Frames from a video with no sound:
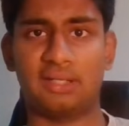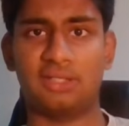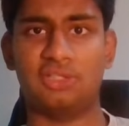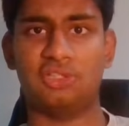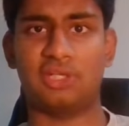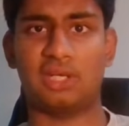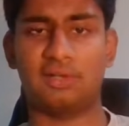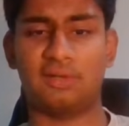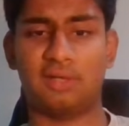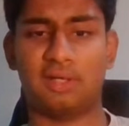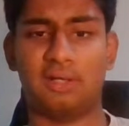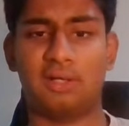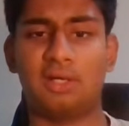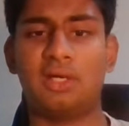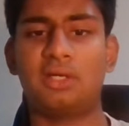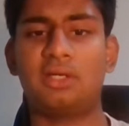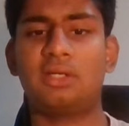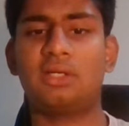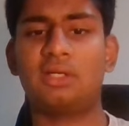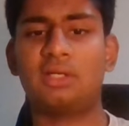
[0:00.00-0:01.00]
in general.
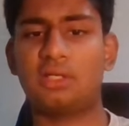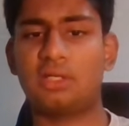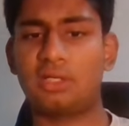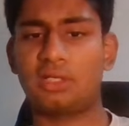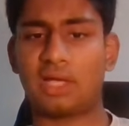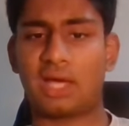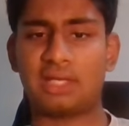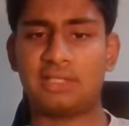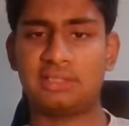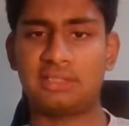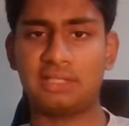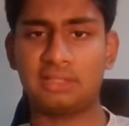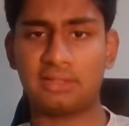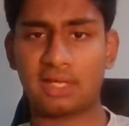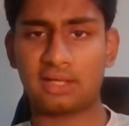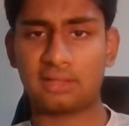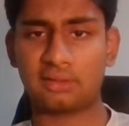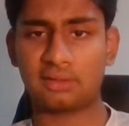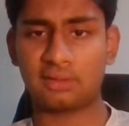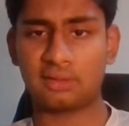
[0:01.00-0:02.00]
I see
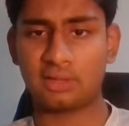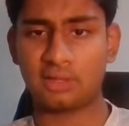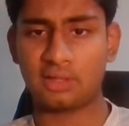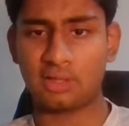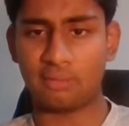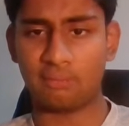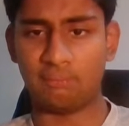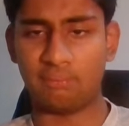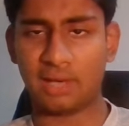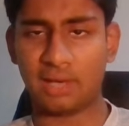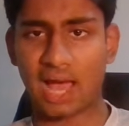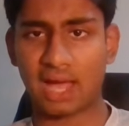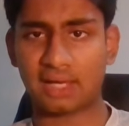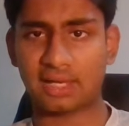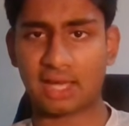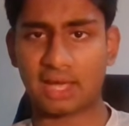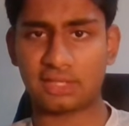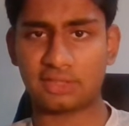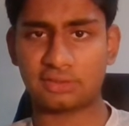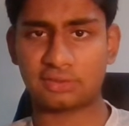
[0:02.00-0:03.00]
that black
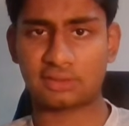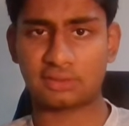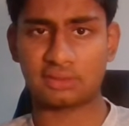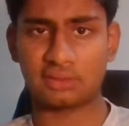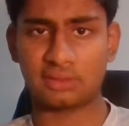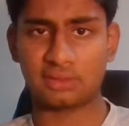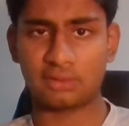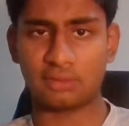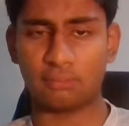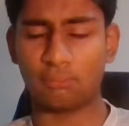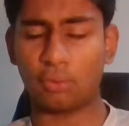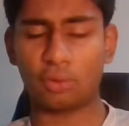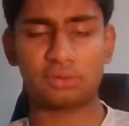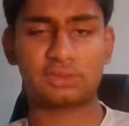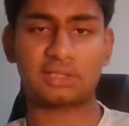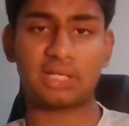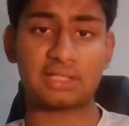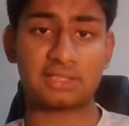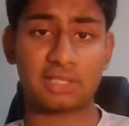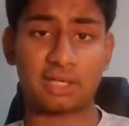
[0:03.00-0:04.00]
has both
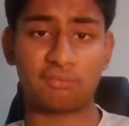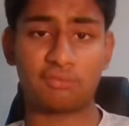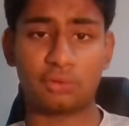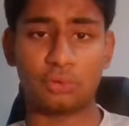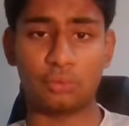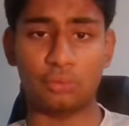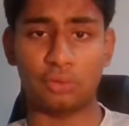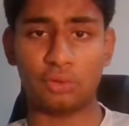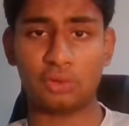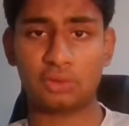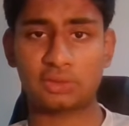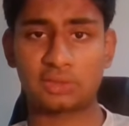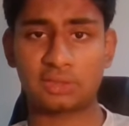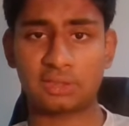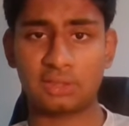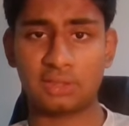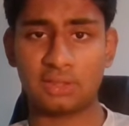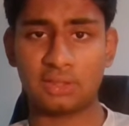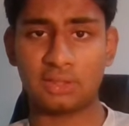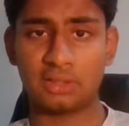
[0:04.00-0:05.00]
sides have two rooks,
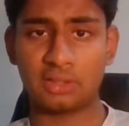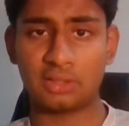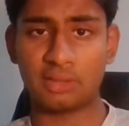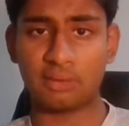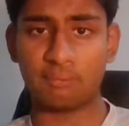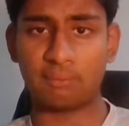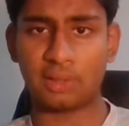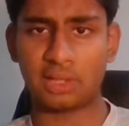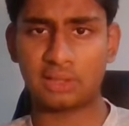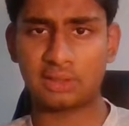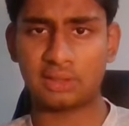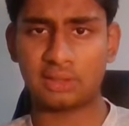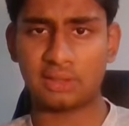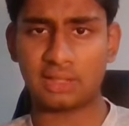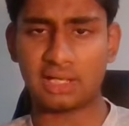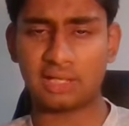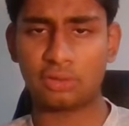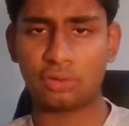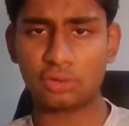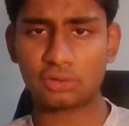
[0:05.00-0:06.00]
but
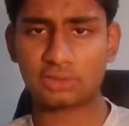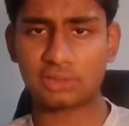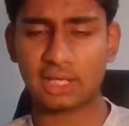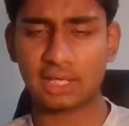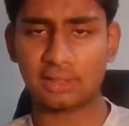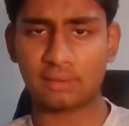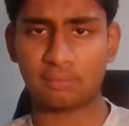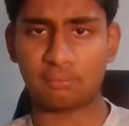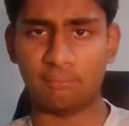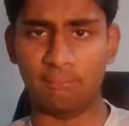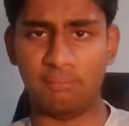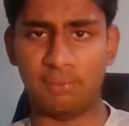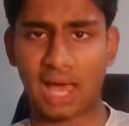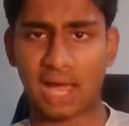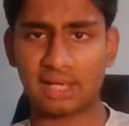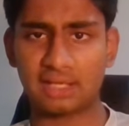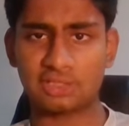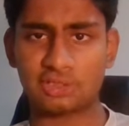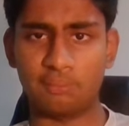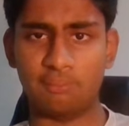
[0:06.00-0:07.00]
it looks like
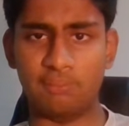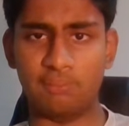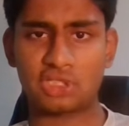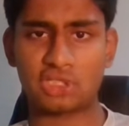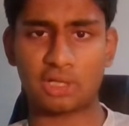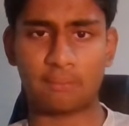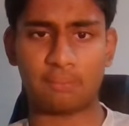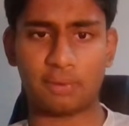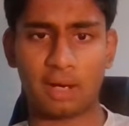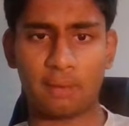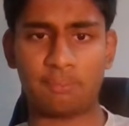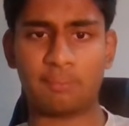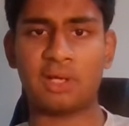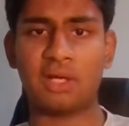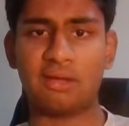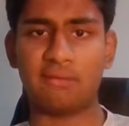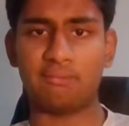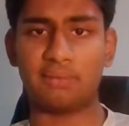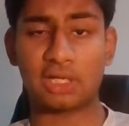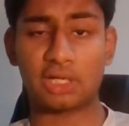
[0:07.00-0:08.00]
black is a bishop up
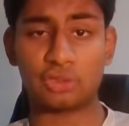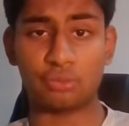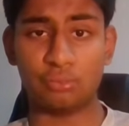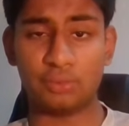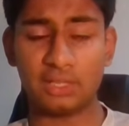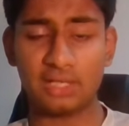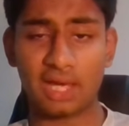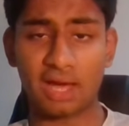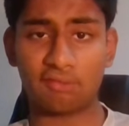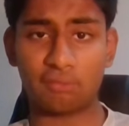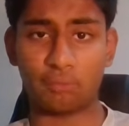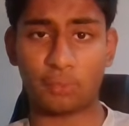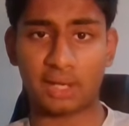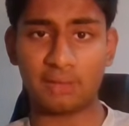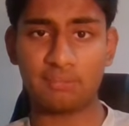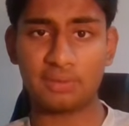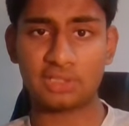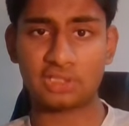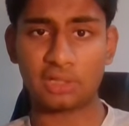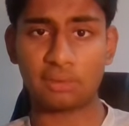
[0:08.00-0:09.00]
because we have one
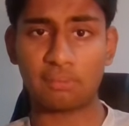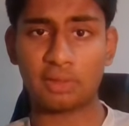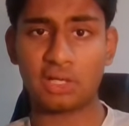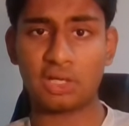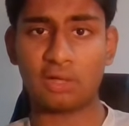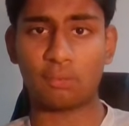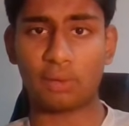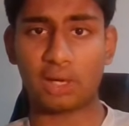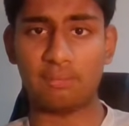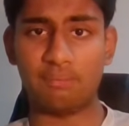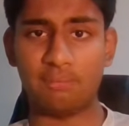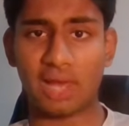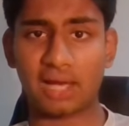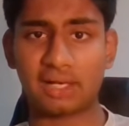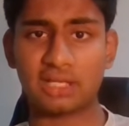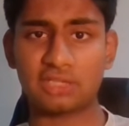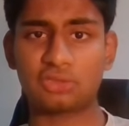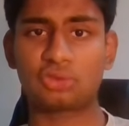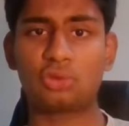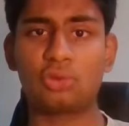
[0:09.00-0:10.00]
bishop while black
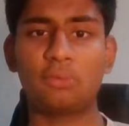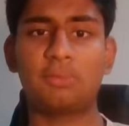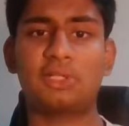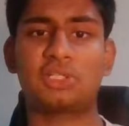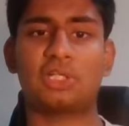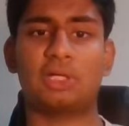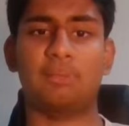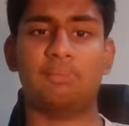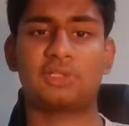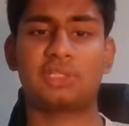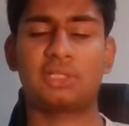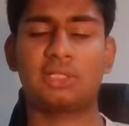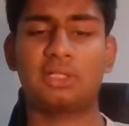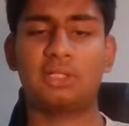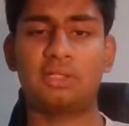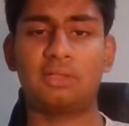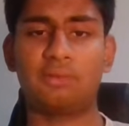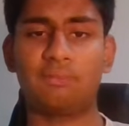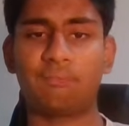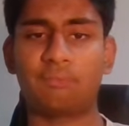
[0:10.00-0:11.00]
has two bishops.
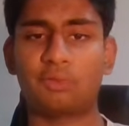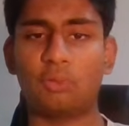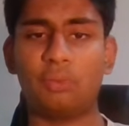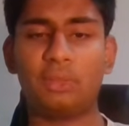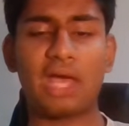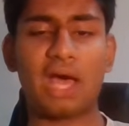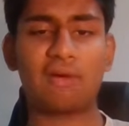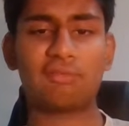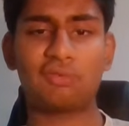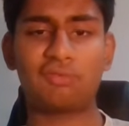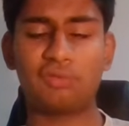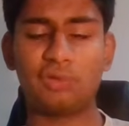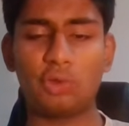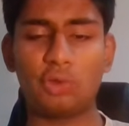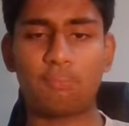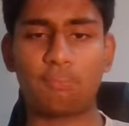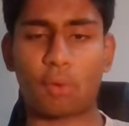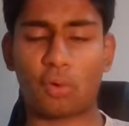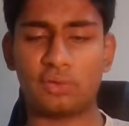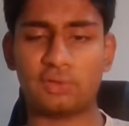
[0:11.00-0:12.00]
We have a few
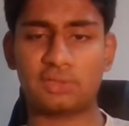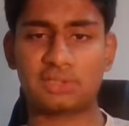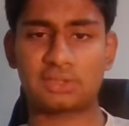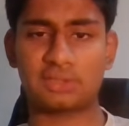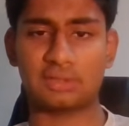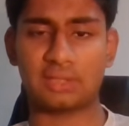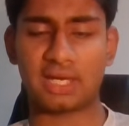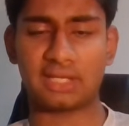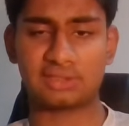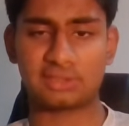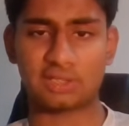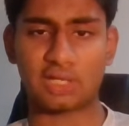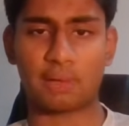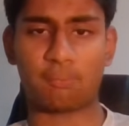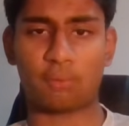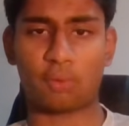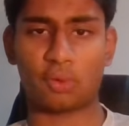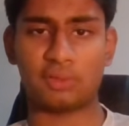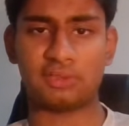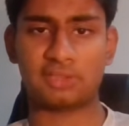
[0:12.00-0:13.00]
pawns, extra
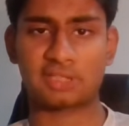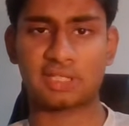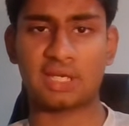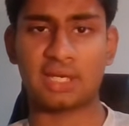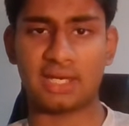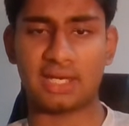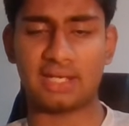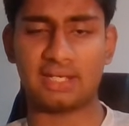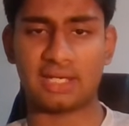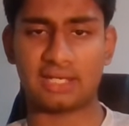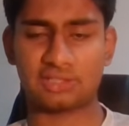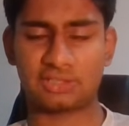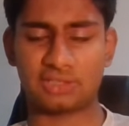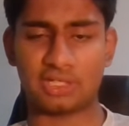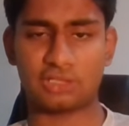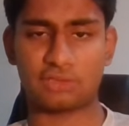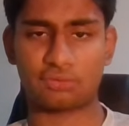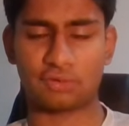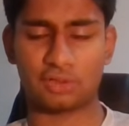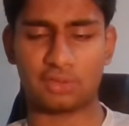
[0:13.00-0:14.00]
pawns in
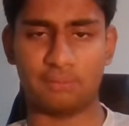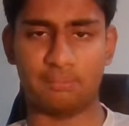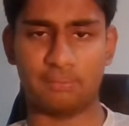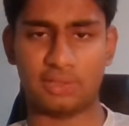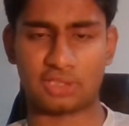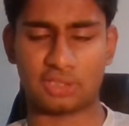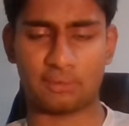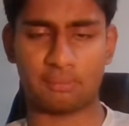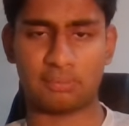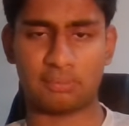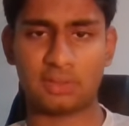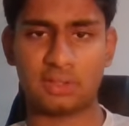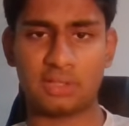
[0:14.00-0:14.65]
exchange for the bishop,